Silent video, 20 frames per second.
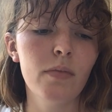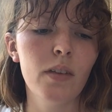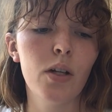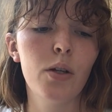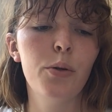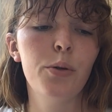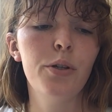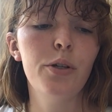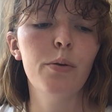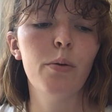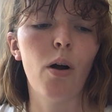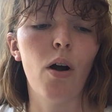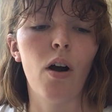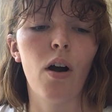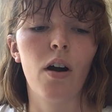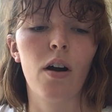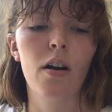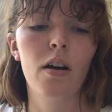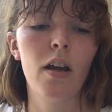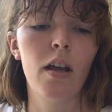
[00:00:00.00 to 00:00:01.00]
Who you
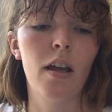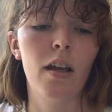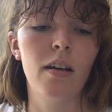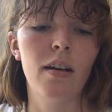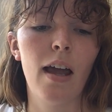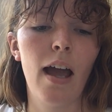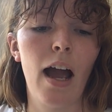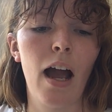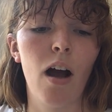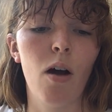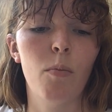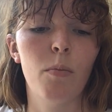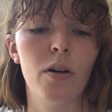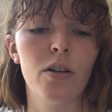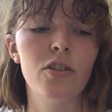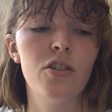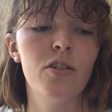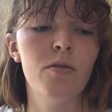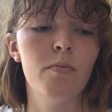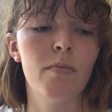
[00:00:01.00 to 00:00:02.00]
are and how
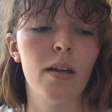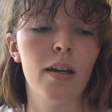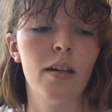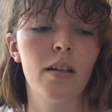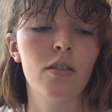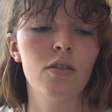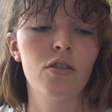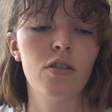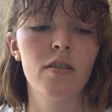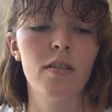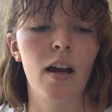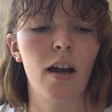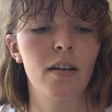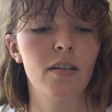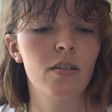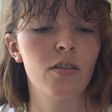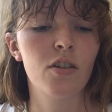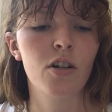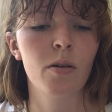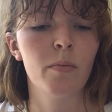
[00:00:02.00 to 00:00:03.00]
much you make should not
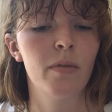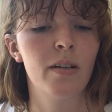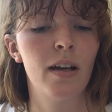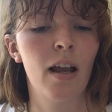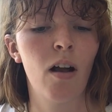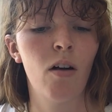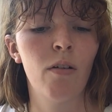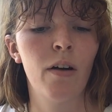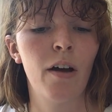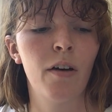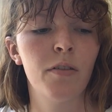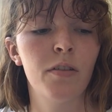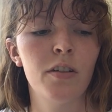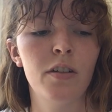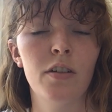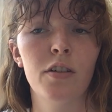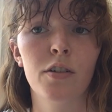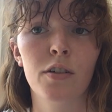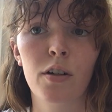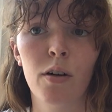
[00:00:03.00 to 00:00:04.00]
determine how healthy
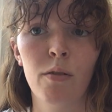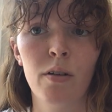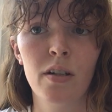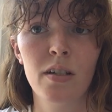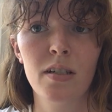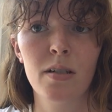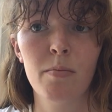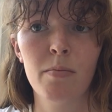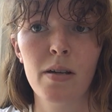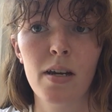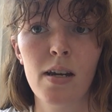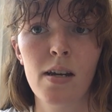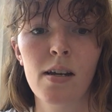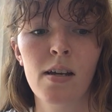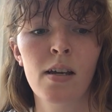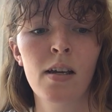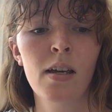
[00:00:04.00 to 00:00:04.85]
you're going to be.